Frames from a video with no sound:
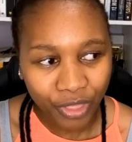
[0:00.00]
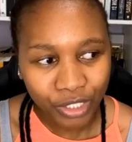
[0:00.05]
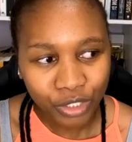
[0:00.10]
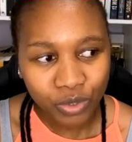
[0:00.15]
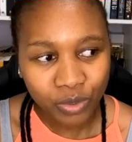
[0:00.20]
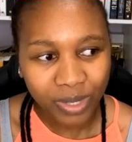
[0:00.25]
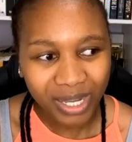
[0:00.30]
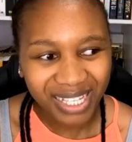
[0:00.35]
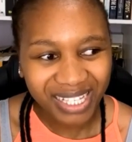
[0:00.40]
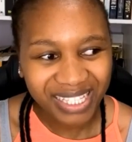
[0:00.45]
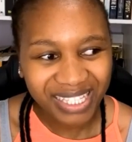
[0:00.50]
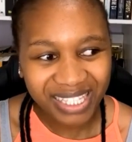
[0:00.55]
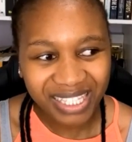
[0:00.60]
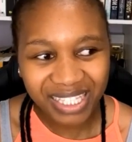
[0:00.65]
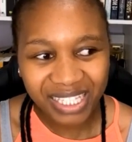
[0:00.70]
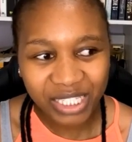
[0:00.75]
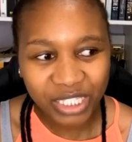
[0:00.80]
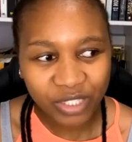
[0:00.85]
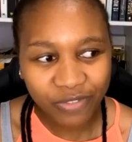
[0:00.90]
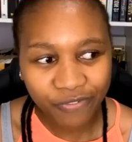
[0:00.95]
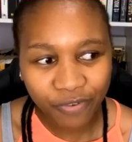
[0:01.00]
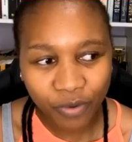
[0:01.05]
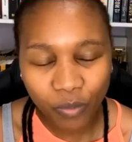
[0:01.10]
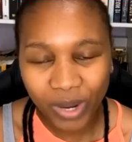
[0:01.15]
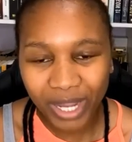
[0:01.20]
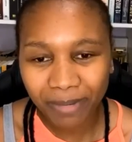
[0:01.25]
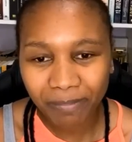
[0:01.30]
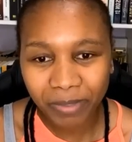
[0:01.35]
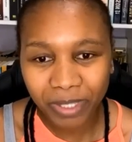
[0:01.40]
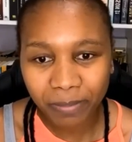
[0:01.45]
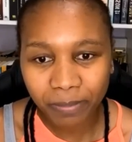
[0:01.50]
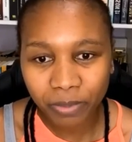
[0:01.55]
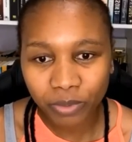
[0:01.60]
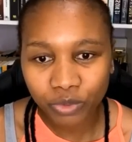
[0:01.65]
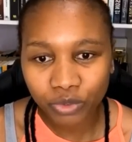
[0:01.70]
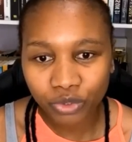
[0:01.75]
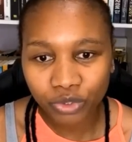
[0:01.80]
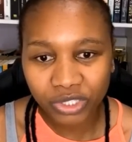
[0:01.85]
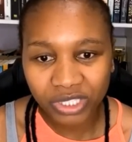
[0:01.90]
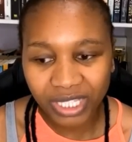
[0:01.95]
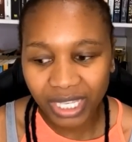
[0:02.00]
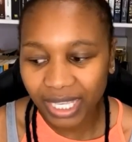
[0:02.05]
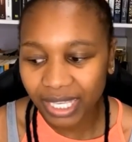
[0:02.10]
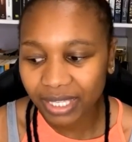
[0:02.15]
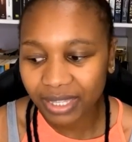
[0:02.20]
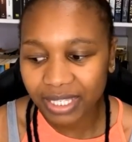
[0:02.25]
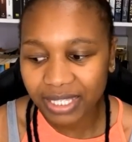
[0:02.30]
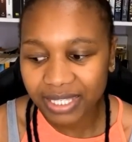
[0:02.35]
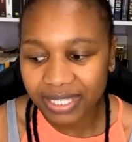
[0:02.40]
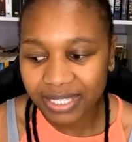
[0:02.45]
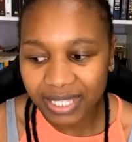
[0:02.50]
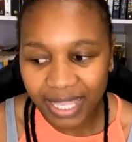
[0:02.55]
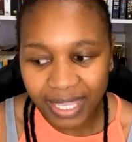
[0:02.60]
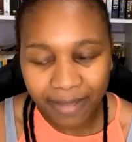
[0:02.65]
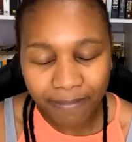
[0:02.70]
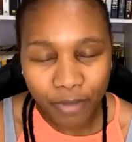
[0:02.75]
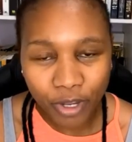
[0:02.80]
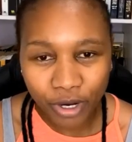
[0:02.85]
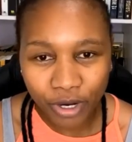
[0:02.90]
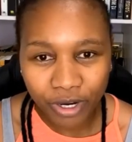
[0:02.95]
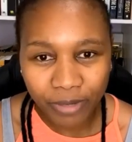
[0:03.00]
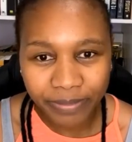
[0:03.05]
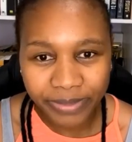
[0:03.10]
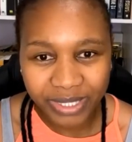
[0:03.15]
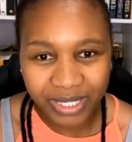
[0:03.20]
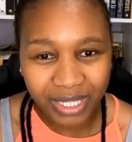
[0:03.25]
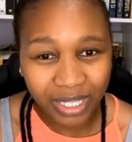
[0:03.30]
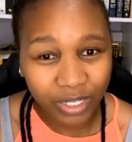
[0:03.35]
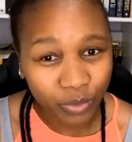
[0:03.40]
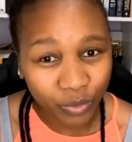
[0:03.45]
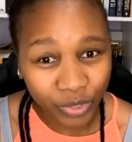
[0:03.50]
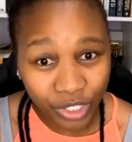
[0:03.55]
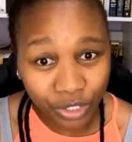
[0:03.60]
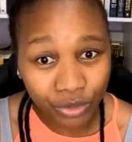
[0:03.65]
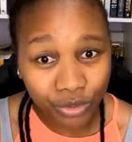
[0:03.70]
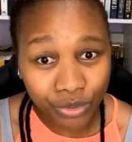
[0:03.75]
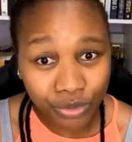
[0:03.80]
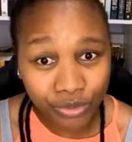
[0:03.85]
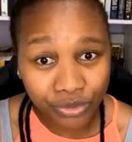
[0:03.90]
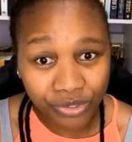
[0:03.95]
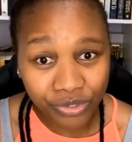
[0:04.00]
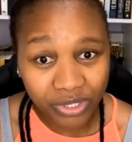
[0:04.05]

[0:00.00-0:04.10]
it's easy for white people to take the same herbs that we use